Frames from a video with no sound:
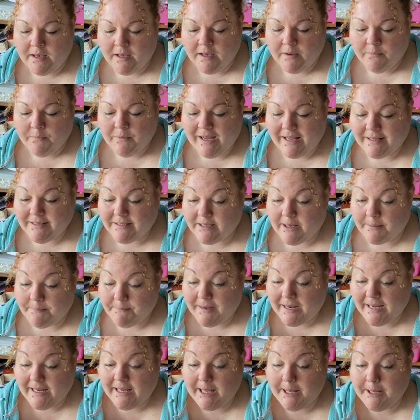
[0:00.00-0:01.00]
we ended up
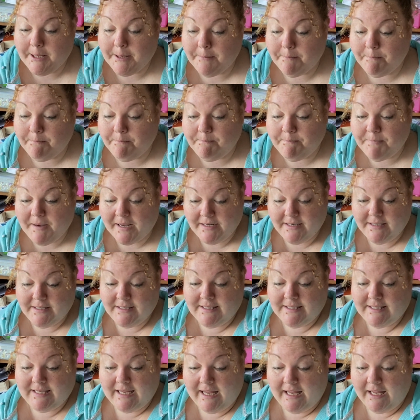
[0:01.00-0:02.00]
making
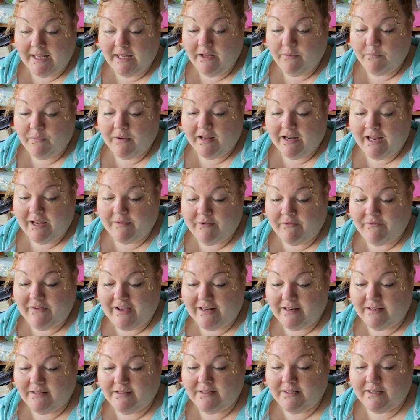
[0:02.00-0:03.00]
bunting. We're going to have a
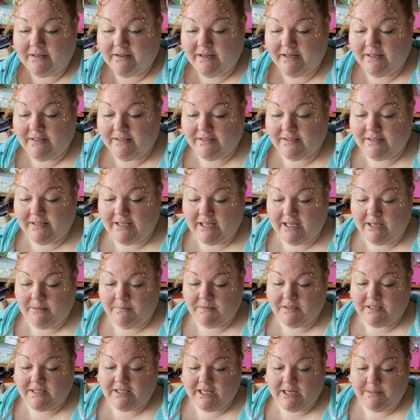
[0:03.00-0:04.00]
Valentine's
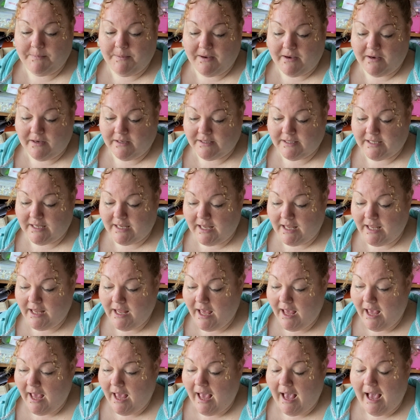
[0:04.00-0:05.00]
themed tea party,
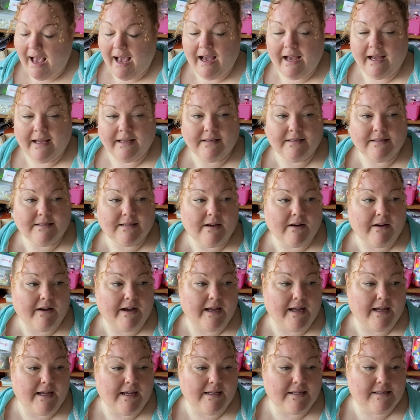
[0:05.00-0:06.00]
and
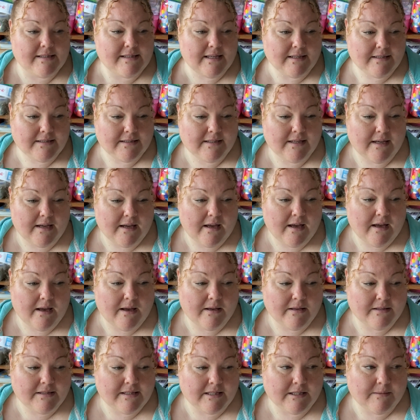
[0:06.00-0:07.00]
I said
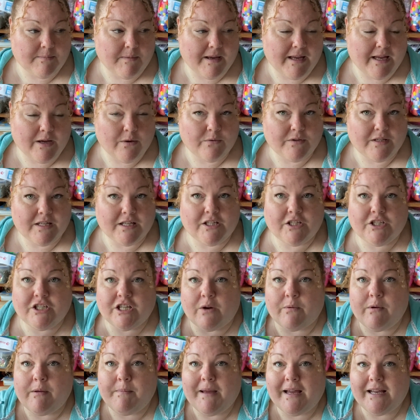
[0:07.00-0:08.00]
to my eldest,
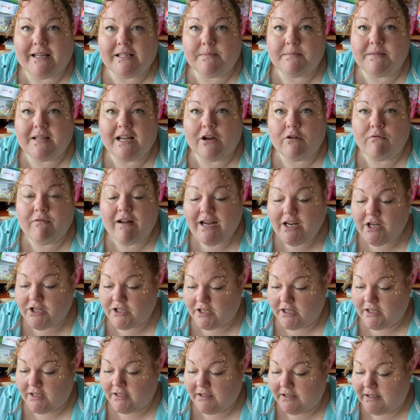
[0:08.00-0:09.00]
shall we make some
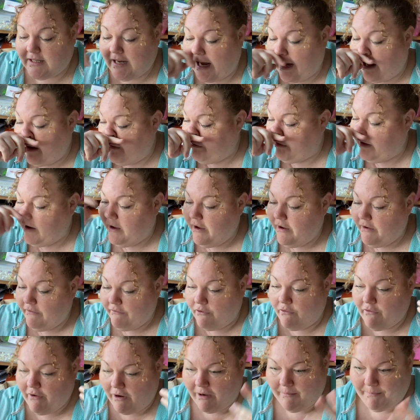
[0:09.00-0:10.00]
decorations to have
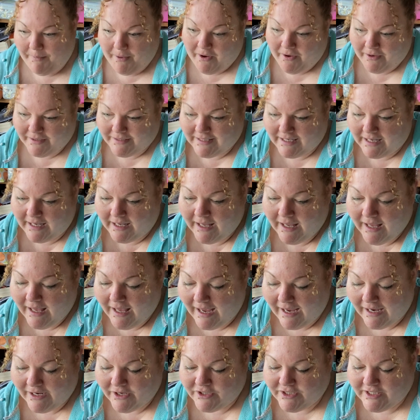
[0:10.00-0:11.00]
for our party?
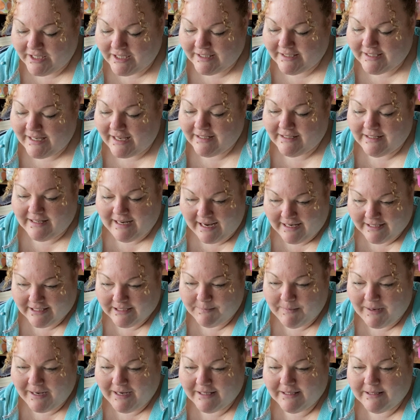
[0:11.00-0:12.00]
And she said, let's
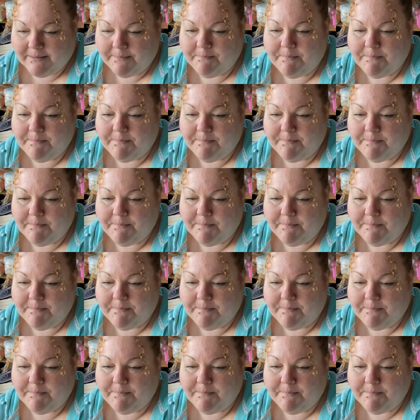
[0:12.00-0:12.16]
make some